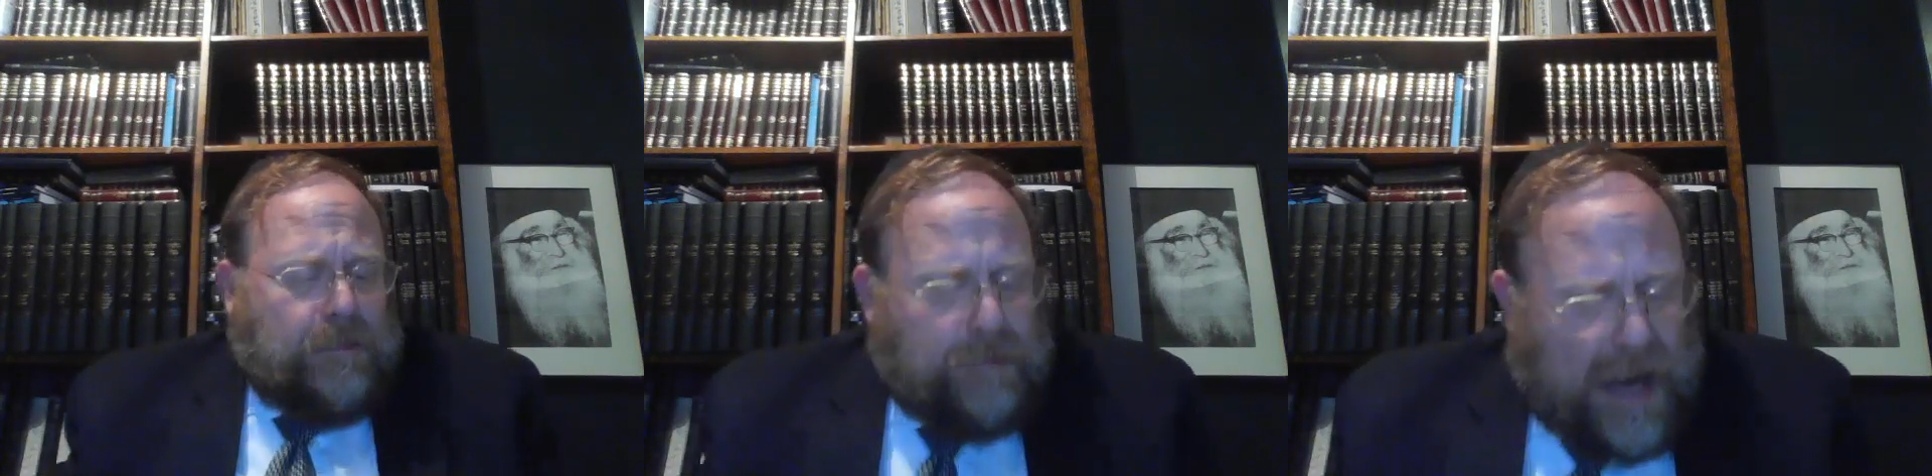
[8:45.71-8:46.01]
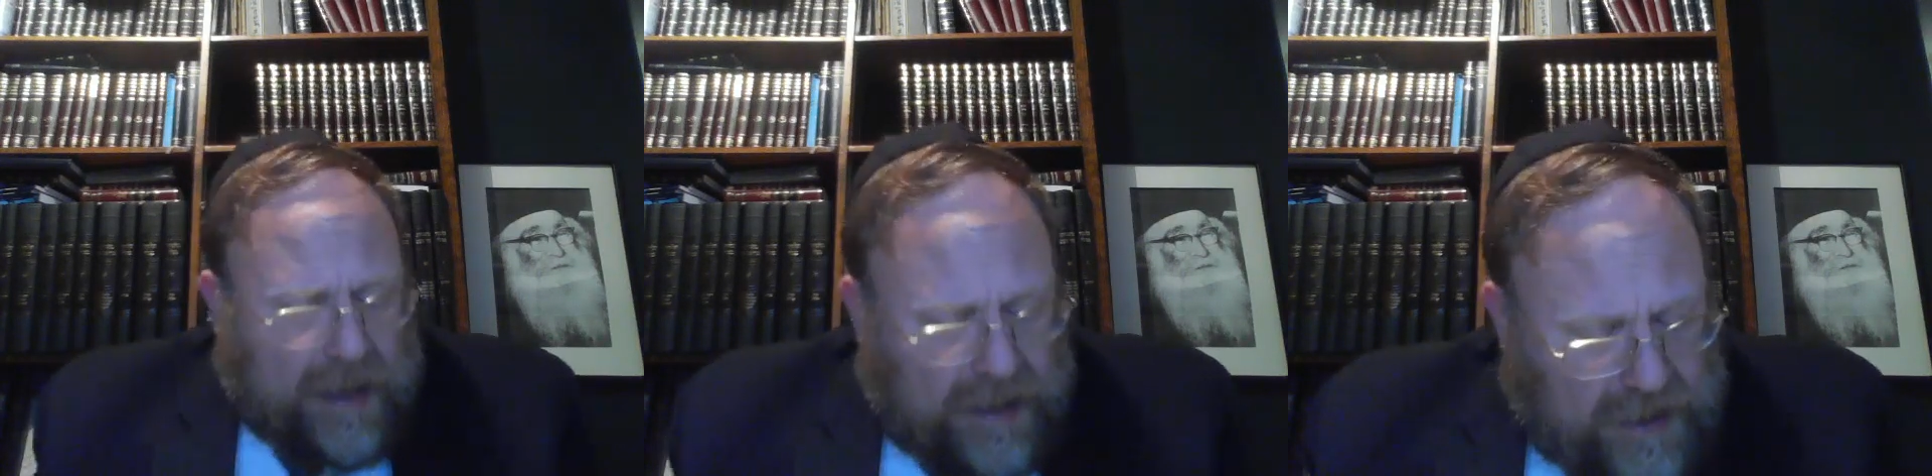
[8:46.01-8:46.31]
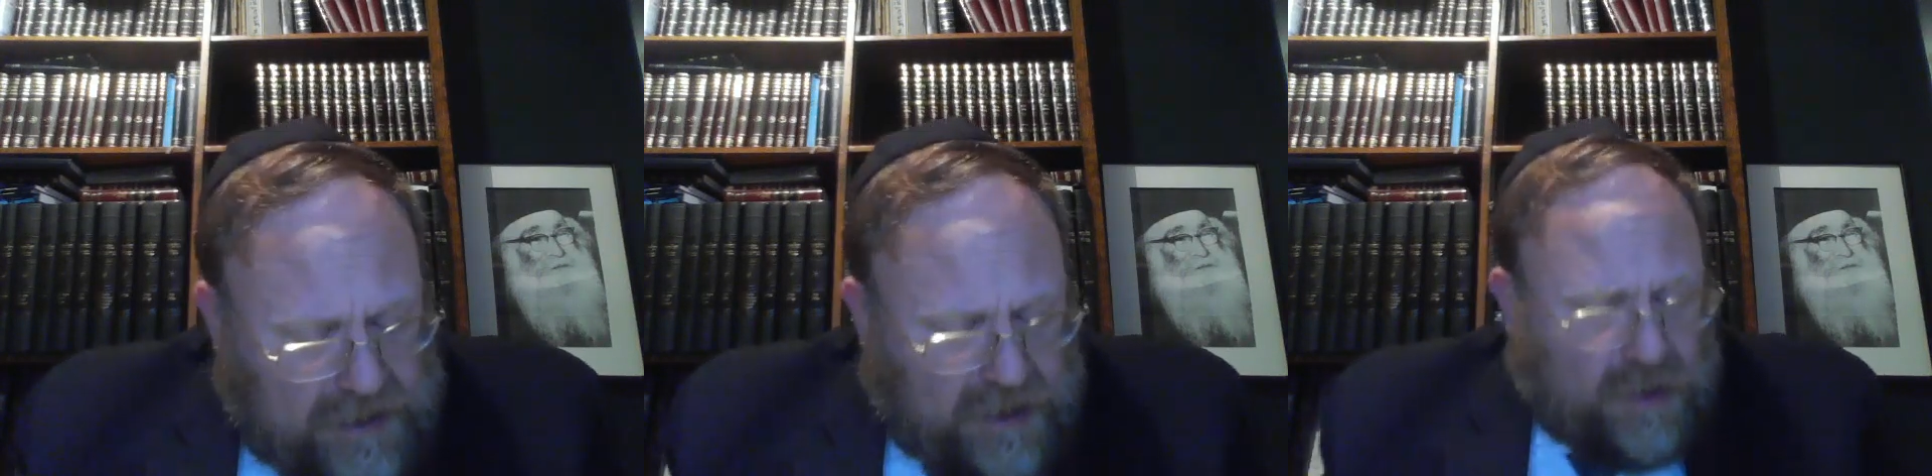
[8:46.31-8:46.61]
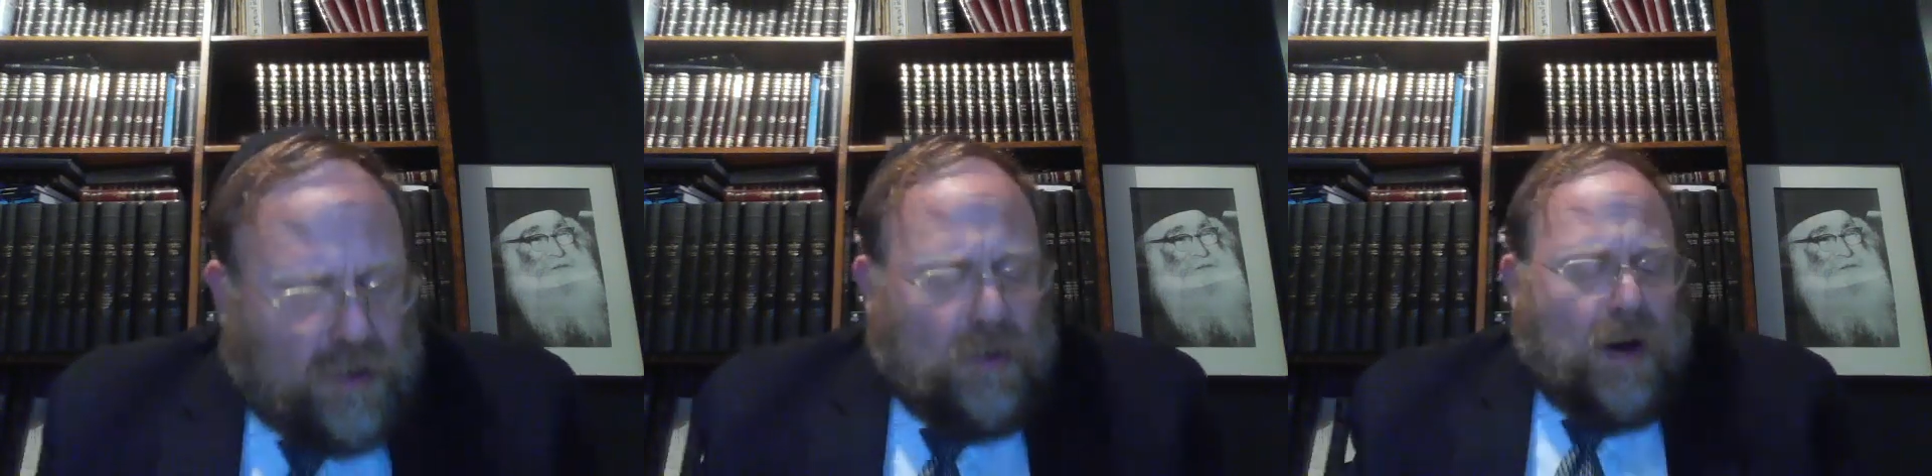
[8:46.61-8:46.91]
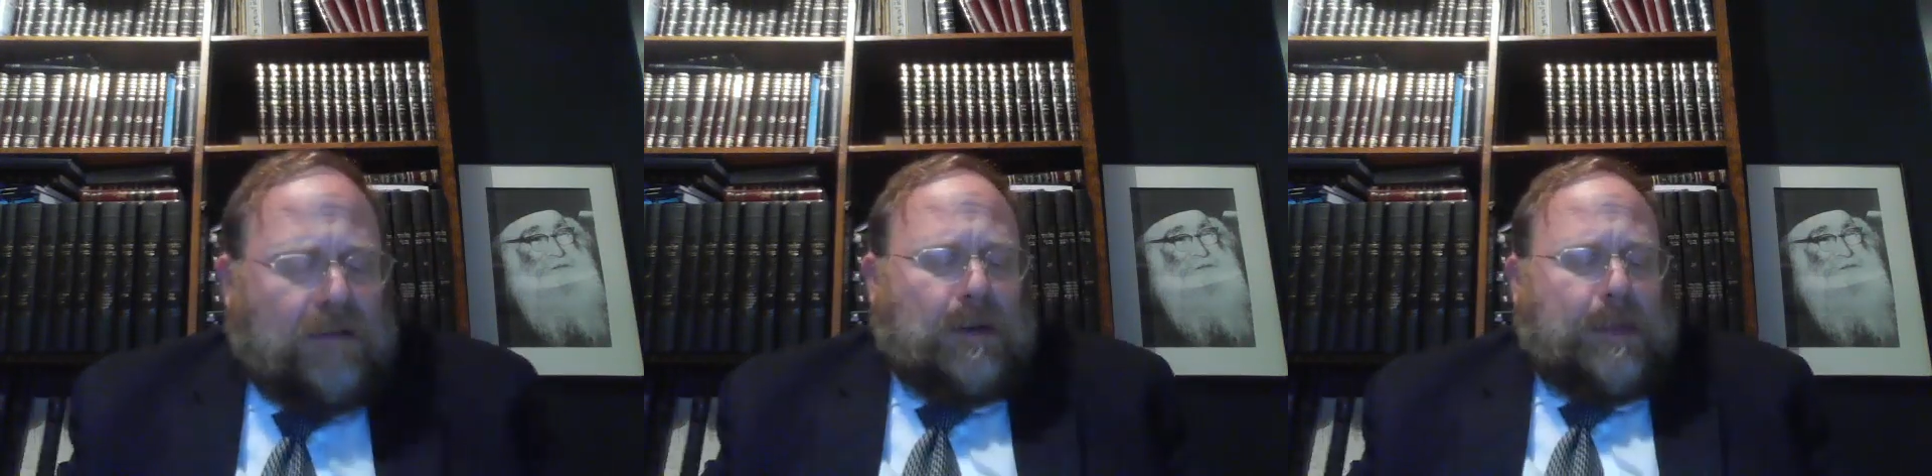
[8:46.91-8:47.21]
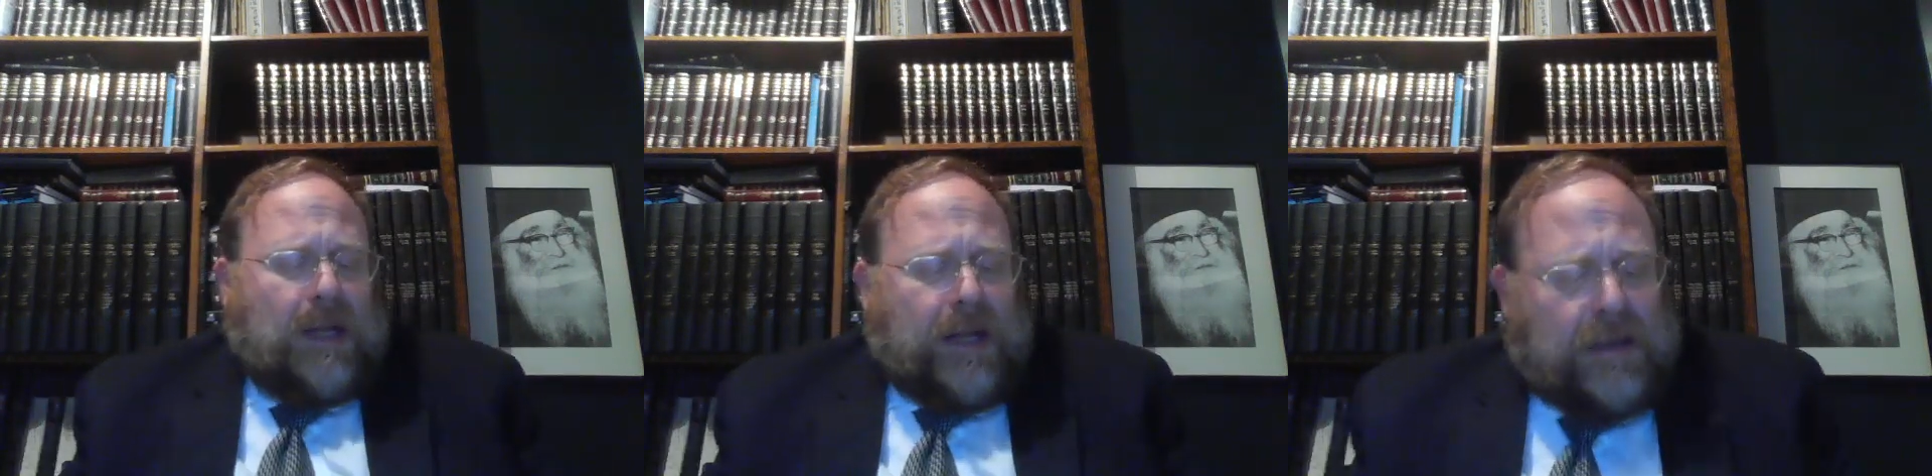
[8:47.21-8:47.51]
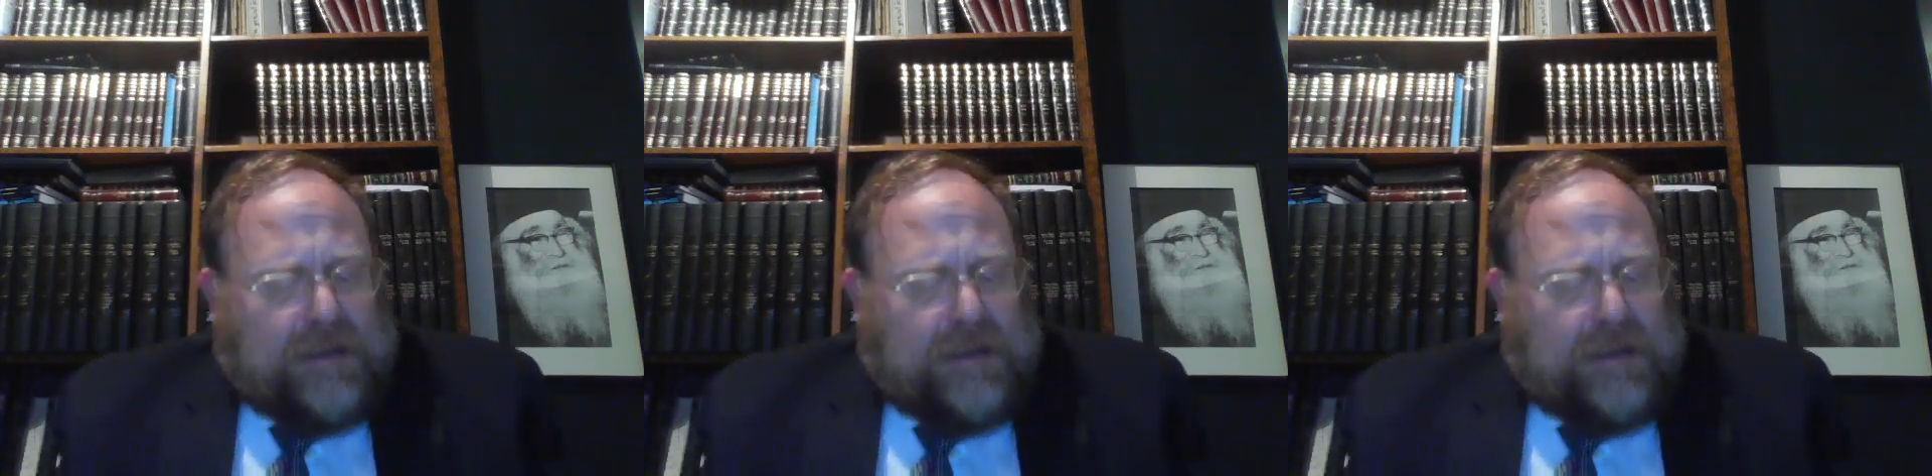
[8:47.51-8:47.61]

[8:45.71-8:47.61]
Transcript: pot is in lieu of the peeling